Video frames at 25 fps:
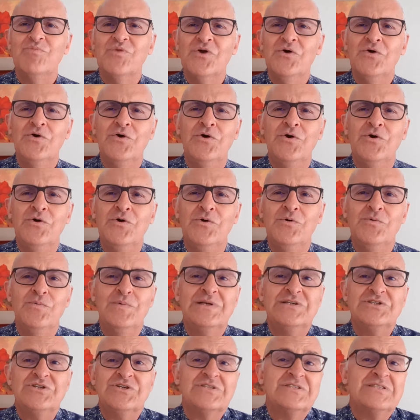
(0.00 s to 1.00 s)
who we
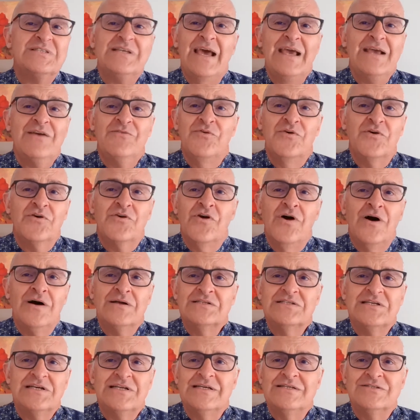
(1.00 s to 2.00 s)
just take for
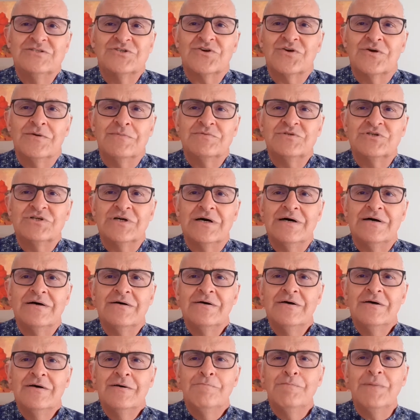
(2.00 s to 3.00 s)
granted in Scripture,
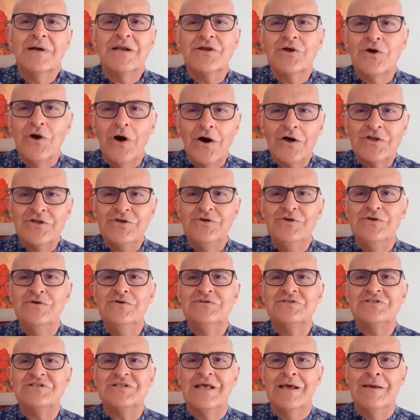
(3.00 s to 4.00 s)
but God
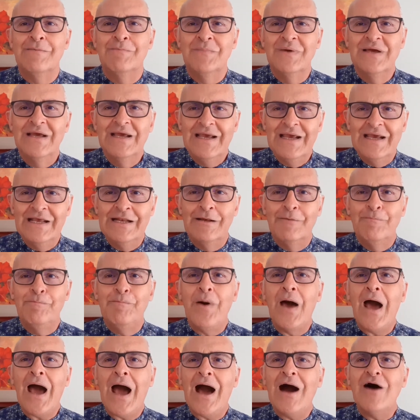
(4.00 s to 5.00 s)
used them in a
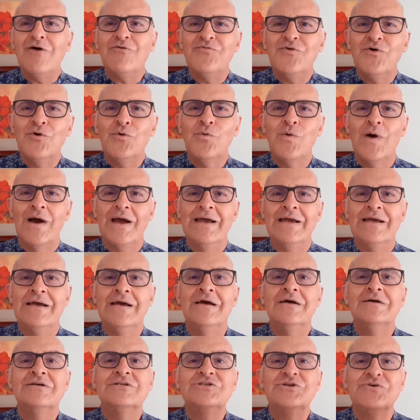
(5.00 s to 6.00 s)
powerful way
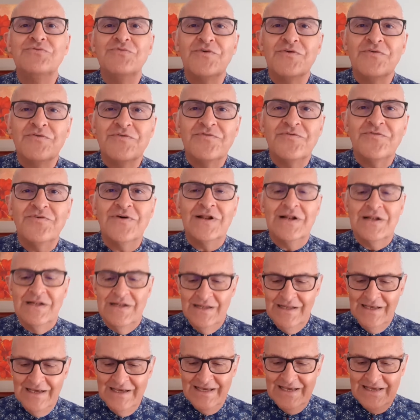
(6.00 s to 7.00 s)
to
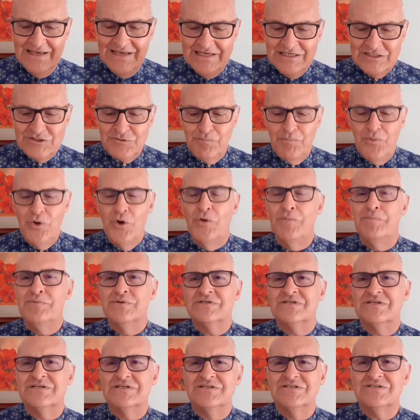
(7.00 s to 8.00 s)
fulfill his
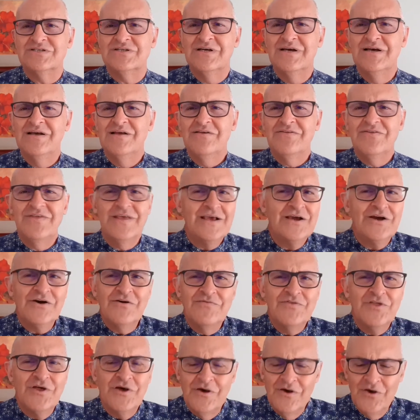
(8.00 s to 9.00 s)
purposes. Think of
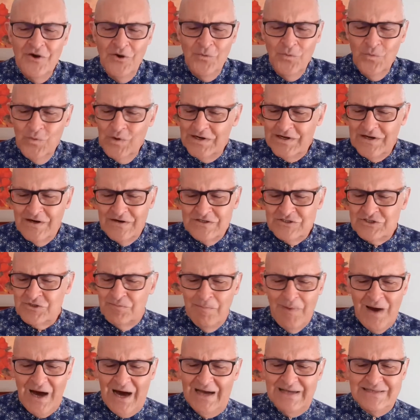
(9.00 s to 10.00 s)
the widow's
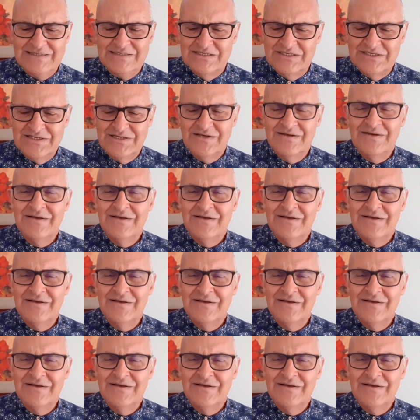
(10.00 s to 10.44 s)
mite.